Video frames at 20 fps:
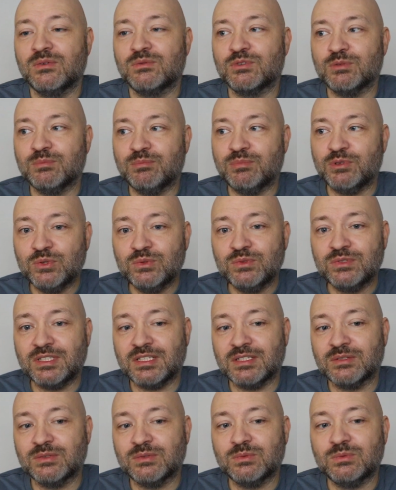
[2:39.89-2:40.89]

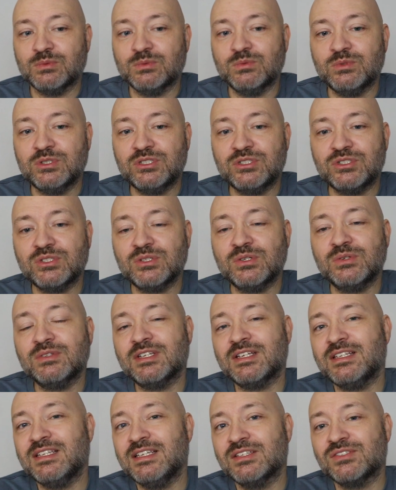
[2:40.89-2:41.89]
rebuking would show
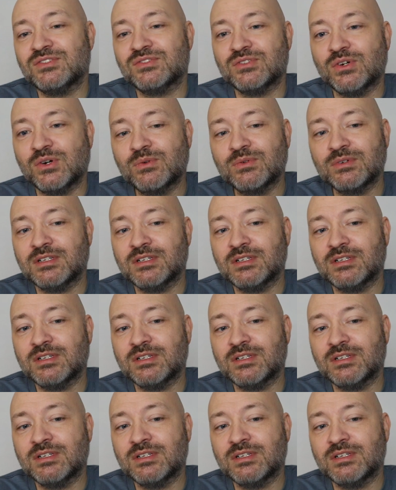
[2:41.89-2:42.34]
that he has no